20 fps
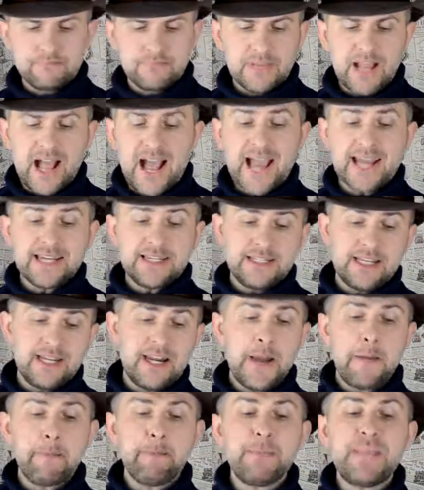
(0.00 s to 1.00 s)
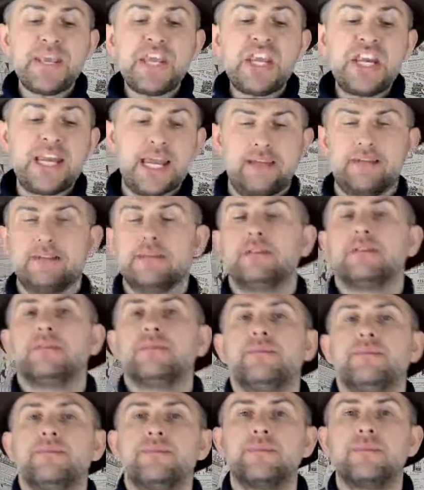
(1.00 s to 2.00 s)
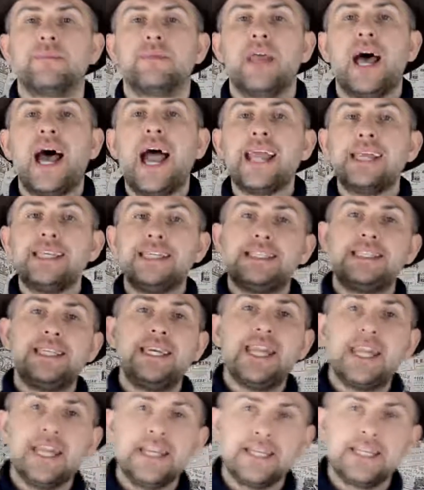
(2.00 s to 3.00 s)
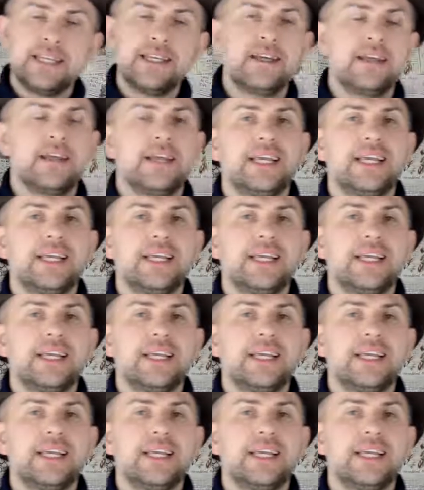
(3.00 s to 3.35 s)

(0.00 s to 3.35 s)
I didn't mean it. I didn't.